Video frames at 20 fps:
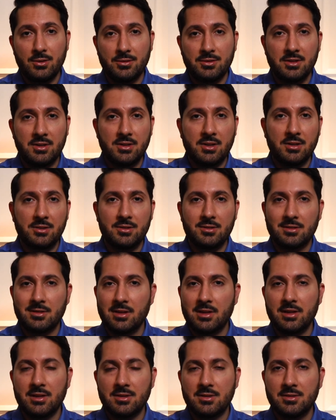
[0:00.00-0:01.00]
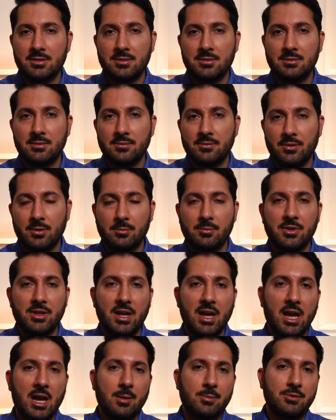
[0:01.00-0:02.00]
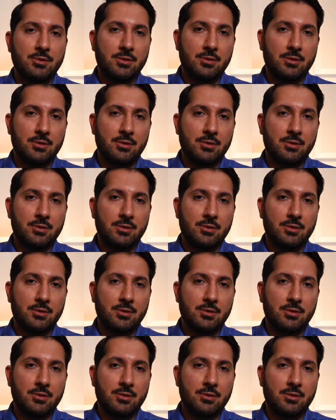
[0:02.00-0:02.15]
see that there's links from the app to